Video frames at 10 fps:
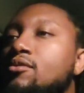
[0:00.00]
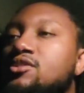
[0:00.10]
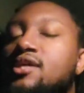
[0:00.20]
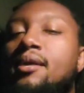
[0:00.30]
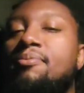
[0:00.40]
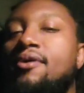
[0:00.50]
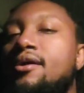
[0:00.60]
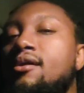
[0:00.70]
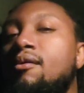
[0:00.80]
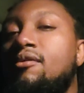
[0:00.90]
stay
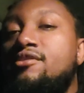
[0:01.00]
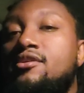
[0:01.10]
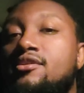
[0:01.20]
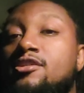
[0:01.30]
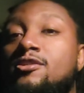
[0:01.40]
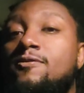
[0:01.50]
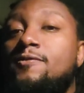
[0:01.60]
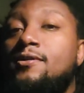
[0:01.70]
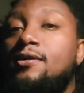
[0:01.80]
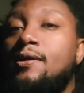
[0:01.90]
prayed up with this.
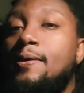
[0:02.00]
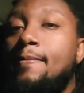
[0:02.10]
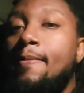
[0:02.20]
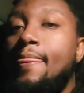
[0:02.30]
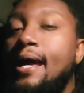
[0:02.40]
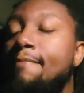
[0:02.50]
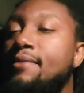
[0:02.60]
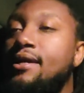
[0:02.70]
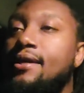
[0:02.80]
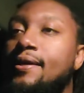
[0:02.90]
I
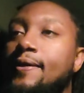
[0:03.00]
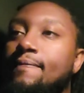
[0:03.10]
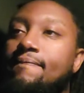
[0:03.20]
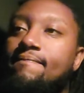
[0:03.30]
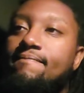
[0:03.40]
mean,